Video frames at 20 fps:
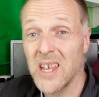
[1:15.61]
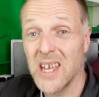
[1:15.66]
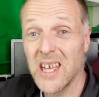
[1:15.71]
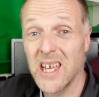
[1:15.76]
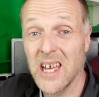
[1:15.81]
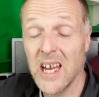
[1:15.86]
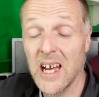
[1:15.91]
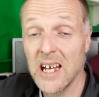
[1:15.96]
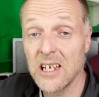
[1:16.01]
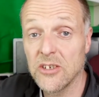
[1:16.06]

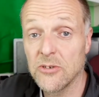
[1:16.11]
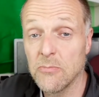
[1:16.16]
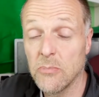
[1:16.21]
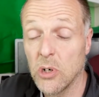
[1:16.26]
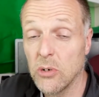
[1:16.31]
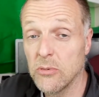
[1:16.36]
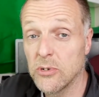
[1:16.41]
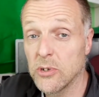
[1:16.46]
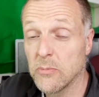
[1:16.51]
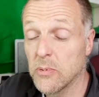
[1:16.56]
It has
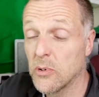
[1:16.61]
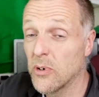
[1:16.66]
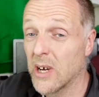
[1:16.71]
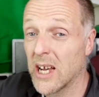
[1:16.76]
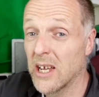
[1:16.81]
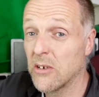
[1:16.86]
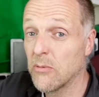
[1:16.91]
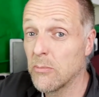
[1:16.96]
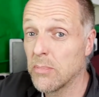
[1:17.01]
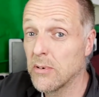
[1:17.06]
multiple
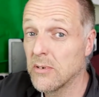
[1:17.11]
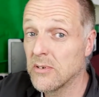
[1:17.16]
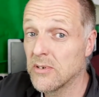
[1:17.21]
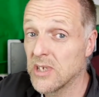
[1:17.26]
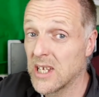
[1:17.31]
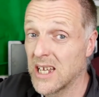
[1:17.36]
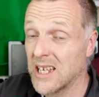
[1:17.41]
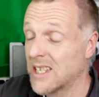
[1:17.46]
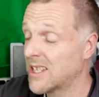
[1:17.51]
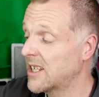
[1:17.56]

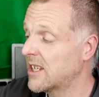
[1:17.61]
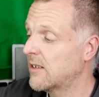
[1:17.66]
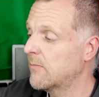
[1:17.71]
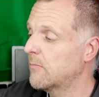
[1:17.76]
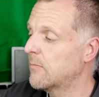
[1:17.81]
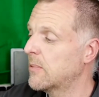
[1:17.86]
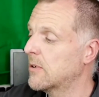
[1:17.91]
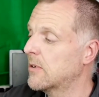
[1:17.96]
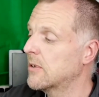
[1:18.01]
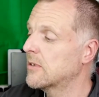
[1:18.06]
outputs and
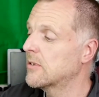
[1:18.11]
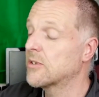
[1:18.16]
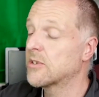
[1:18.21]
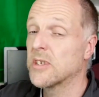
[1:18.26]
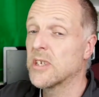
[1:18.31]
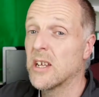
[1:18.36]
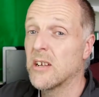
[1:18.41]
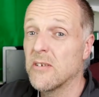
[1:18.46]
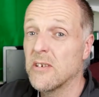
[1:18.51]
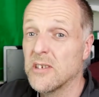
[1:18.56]
inputs.
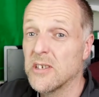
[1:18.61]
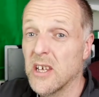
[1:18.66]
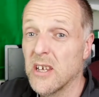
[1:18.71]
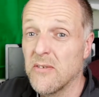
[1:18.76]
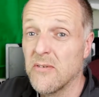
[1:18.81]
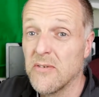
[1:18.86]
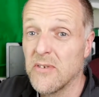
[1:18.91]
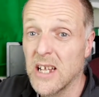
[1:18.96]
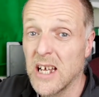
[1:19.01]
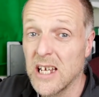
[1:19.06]
There is a
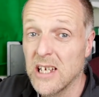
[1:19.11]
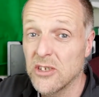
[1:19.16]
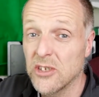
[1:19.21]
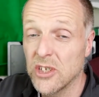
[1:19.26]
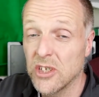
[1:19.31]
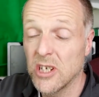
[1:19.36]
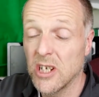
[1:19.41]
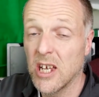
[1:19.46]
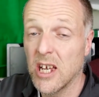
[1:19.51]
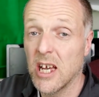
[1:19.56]

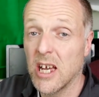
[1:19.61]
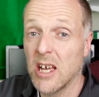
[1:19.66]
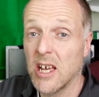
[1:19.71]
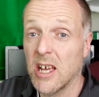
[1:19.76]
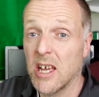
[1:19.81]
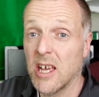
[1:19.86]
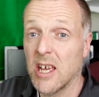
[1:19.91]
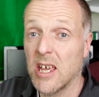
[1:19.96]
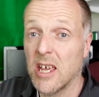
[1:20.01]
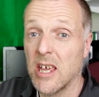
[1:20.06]
flash
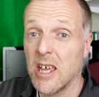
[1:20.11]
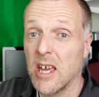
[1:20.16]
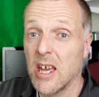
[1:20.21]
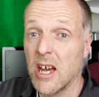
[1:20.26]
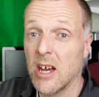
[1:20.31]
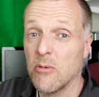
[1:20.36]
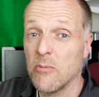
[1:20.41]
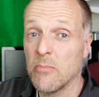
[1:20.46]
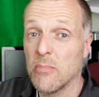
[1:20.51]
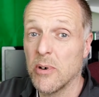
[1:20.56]

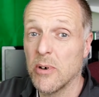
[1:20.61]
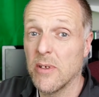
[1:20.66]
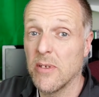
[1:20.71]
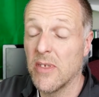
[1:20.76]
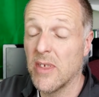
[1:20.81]
output